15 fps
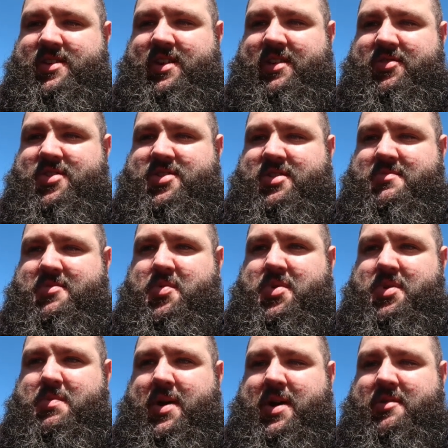every time I
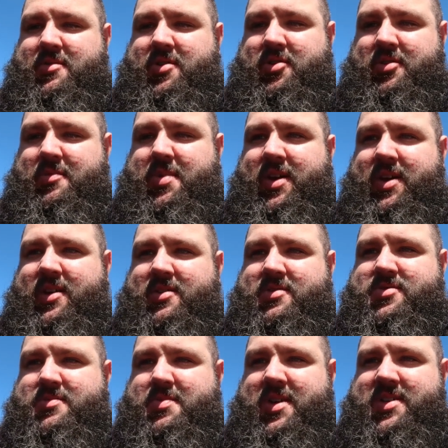want to power it up it
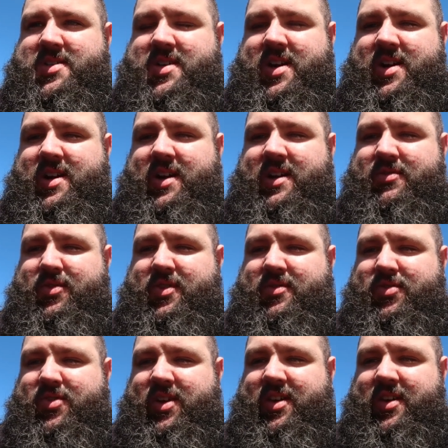goes up exactly
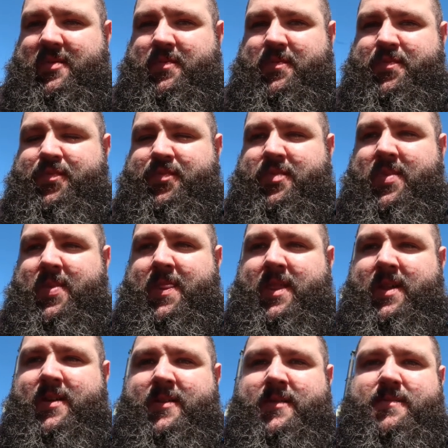50
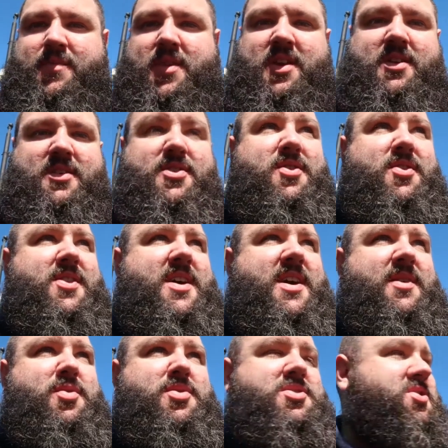and I thought
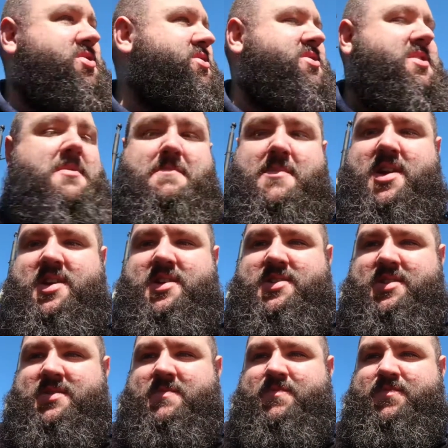that was just
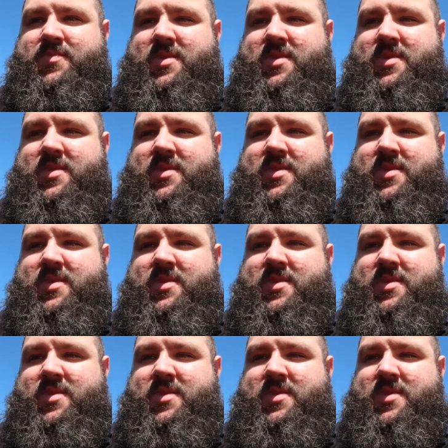amazing